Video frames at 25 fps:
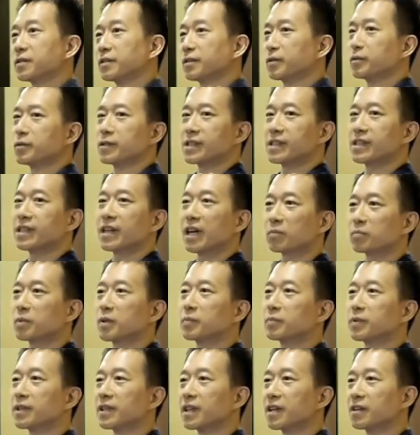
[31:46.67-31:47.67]
you will see young
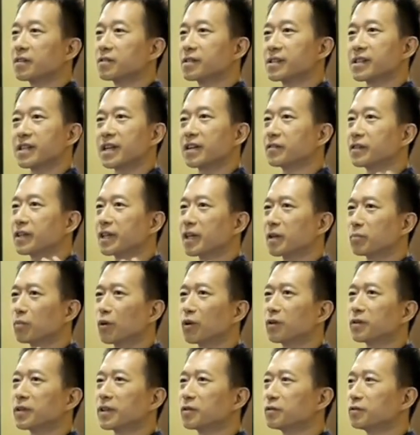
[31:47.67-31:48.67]
people now staring and
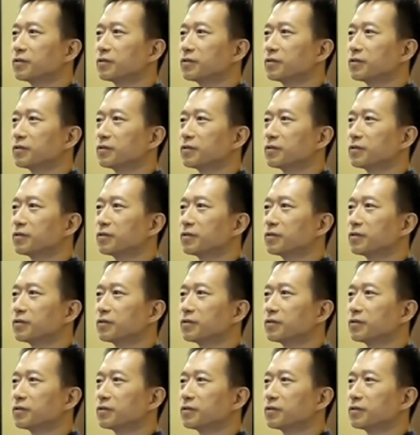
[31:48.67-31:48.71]
poring